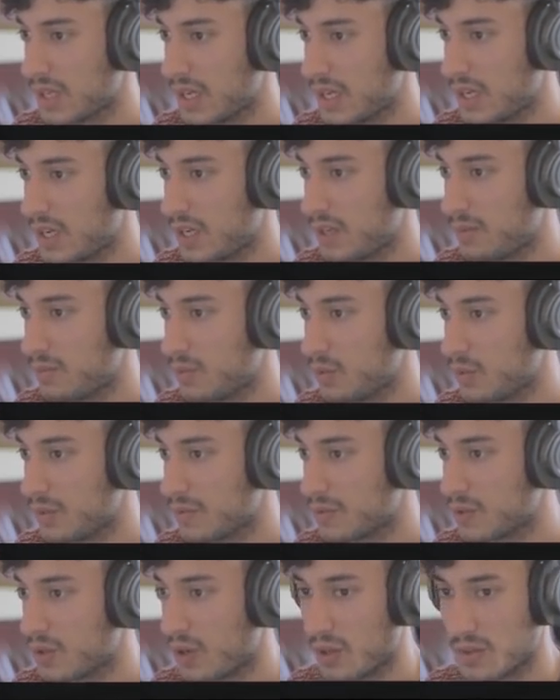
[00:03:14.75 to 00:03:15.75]
Um,
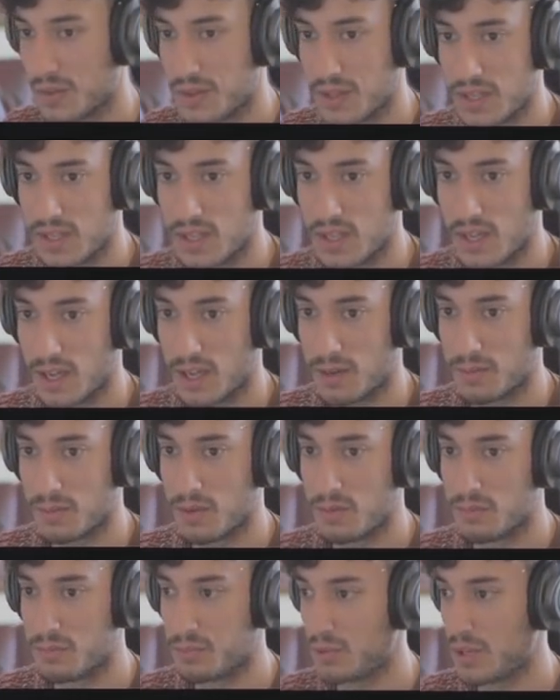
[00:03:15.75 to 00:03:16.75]
we've got the
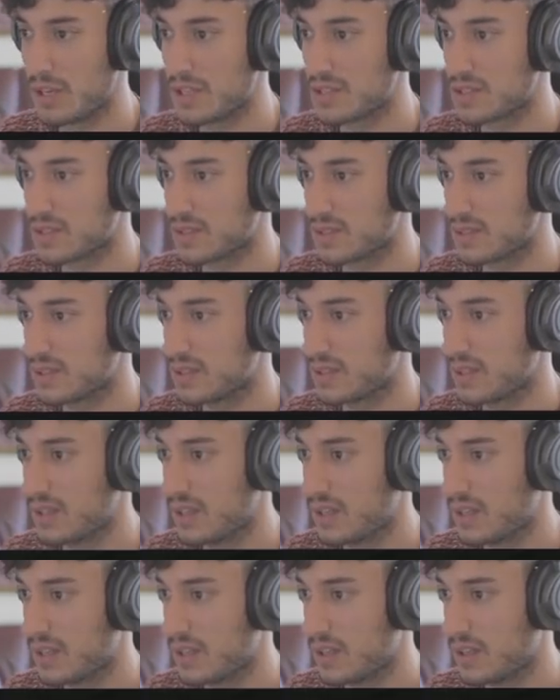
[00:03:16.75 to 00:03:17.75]
um, Brit
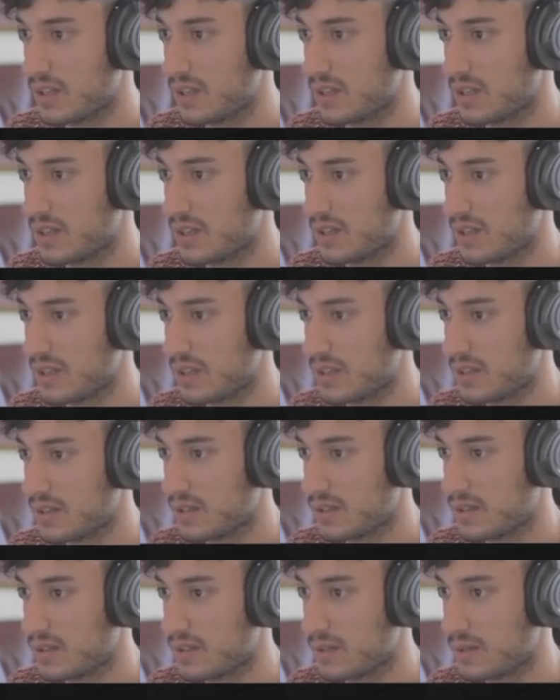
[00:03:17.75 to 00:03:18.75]
uh,
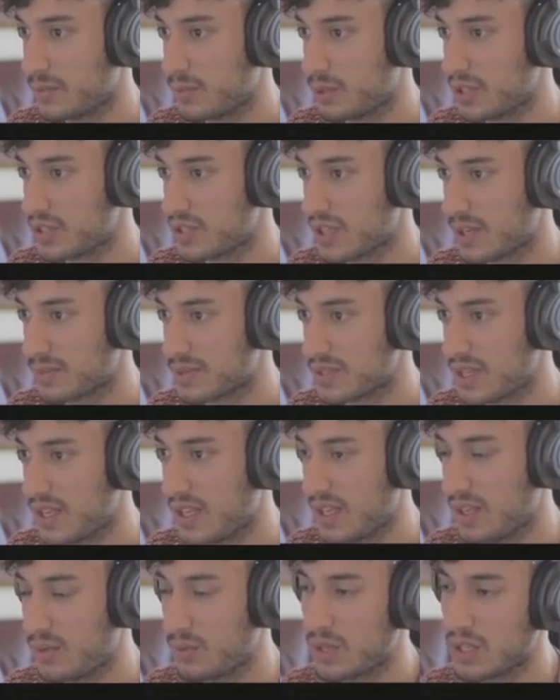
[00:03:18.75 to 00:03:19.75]
the British amps
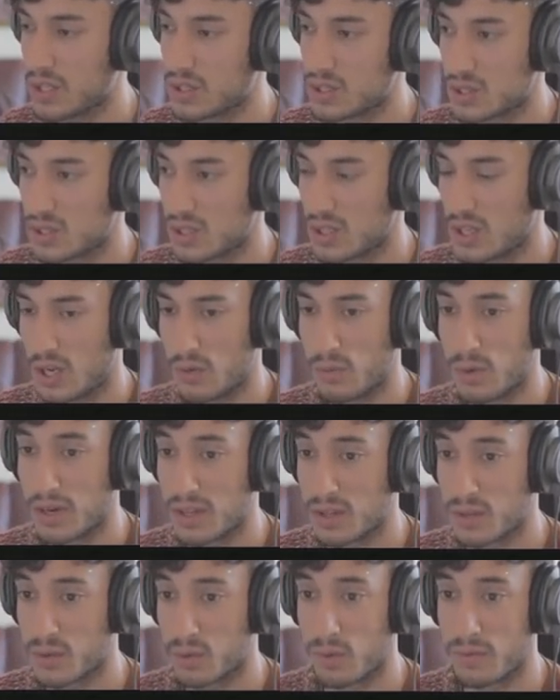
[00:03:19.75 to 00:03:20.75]
here, which are
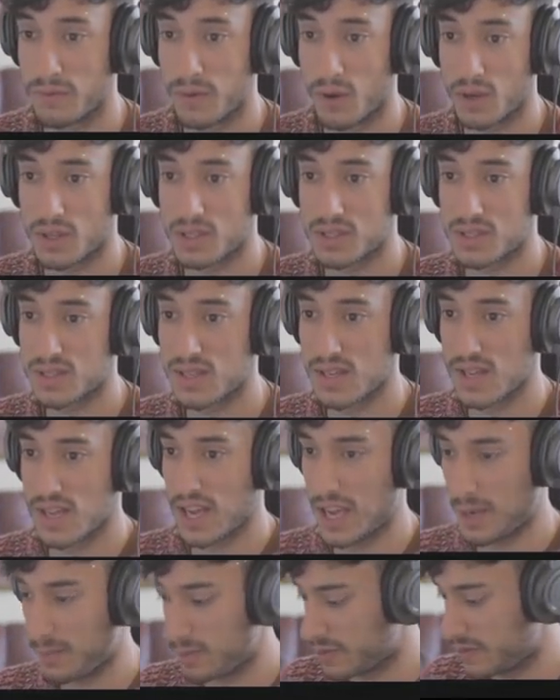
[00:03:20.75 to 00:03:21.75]
running through a Vox
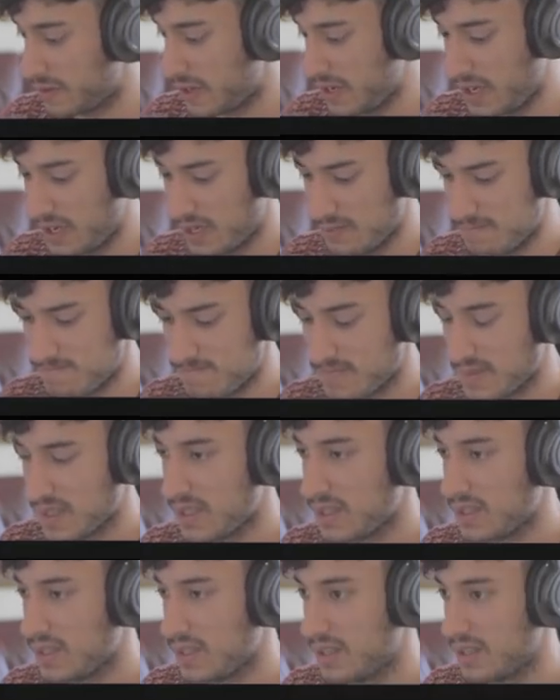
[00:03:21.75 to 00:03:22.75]
amplifier,
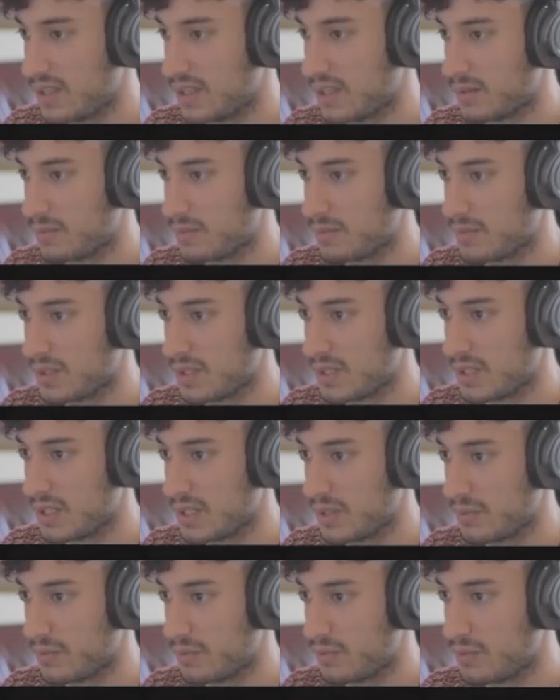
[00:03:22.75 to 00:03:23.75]
um,
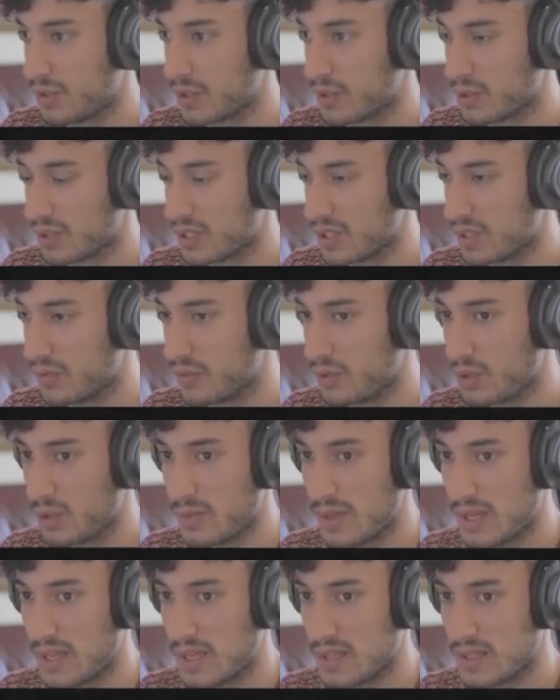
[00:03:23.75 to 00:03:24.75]
in a, recorded in a
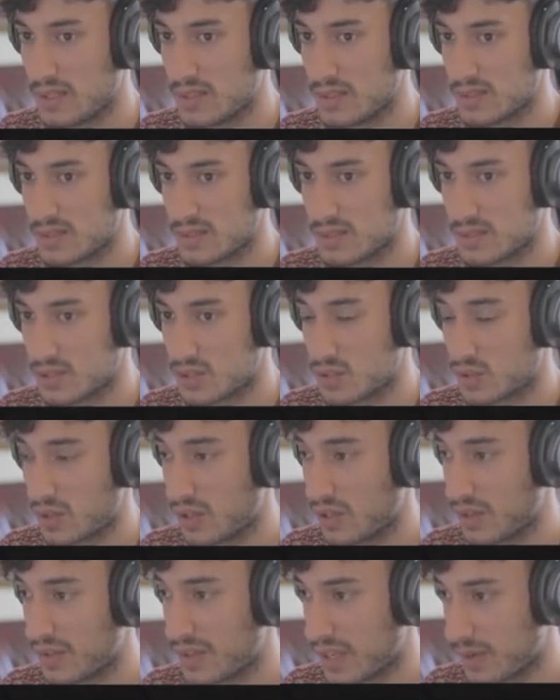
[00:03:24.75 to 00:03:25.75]
room and
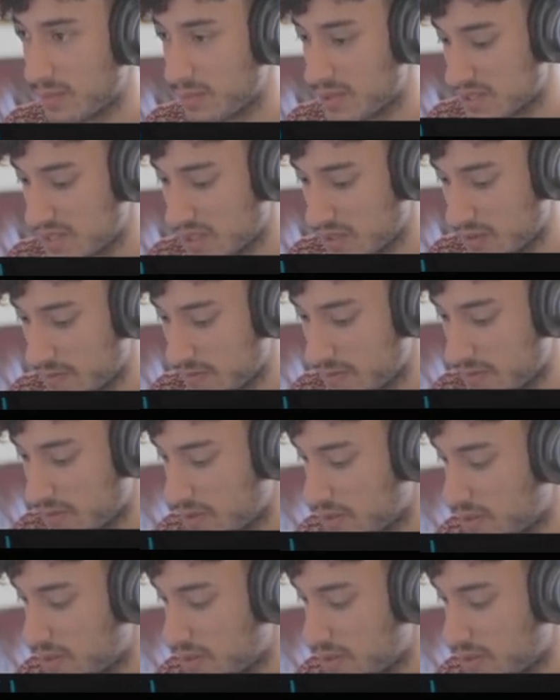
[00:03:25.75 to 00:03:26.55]
straight on the amp itself.